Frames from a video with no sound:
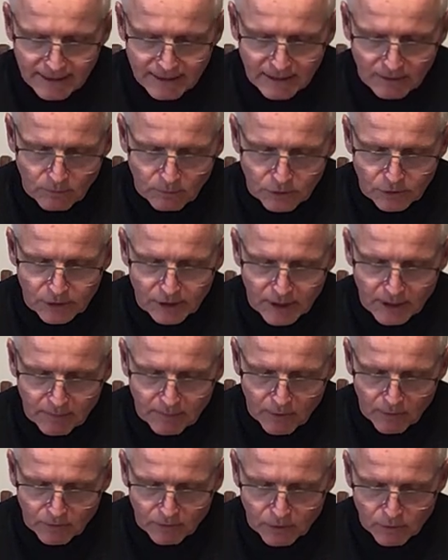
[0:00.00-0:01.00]
And then we'll
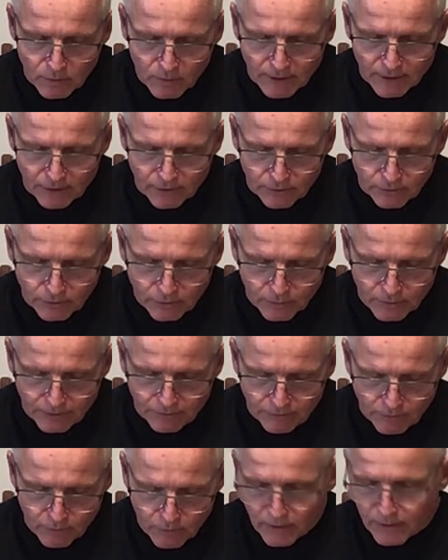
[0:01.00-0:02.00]
skip over 20 through
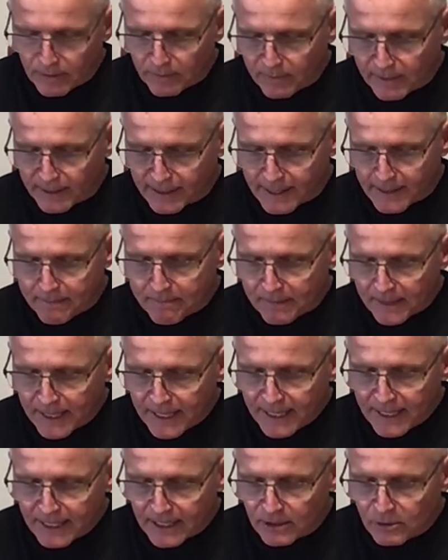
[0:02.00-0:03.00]
24 and then pick up
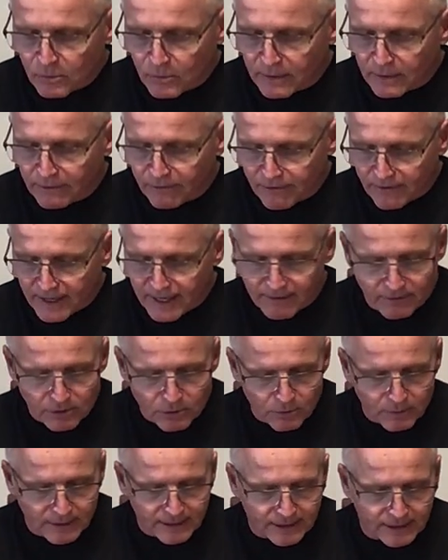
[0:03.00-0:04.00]
in 25 and
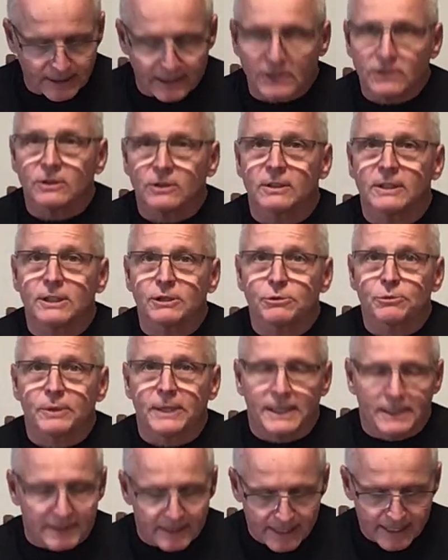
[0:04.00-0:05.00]
26. So let's
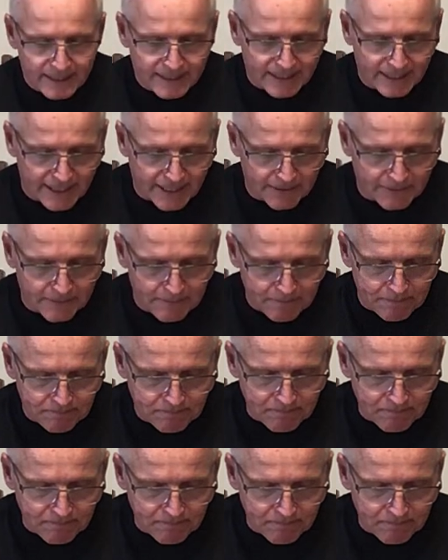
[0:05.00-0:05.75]
read together.